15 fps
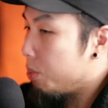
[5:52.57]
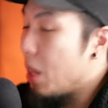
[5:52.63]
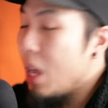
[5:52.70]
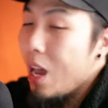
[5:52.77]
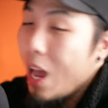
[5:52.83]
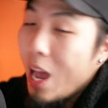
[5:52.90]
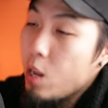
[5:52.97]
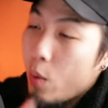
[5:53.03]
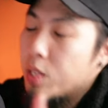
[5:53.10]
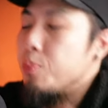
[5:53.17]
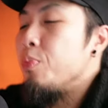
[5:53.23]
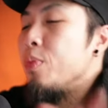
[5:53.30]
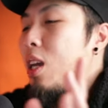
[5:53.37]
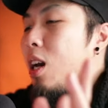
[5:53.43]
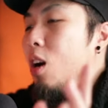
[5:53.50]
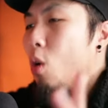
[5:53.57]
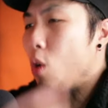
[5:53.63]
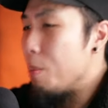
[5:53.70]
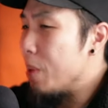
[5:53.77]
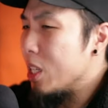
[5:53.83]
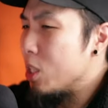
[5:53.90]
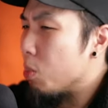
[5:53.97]
Uh-oh. Anyways, uh,
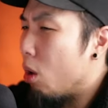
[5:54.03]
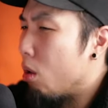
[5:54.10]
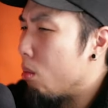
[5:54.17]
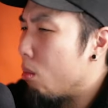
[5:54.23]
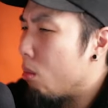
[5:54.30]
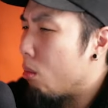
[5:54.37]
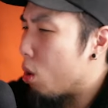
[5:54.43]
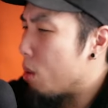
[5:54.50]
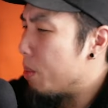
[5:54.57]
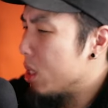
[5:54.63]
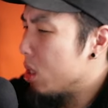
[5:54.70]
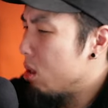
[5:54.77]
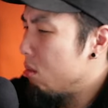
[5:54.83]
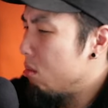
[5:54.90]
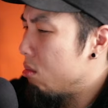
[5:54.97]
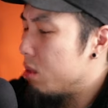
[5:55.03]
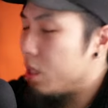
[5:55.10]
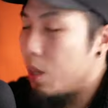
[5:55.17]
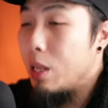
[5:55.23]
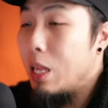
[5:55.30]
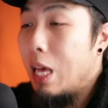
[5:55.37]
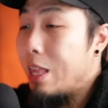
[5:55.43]
or abysmal. Or abyssal?
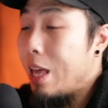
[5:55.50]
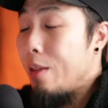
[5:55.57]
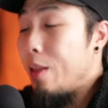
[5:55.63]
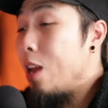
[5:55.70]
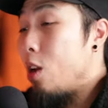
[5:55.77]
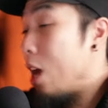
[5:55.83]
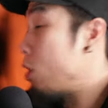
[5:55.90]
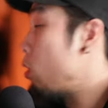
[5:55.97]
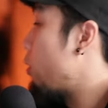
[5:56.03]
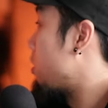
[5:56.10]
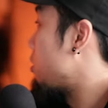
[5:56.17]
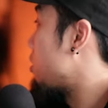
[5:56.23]
Something like that. I know, I know there's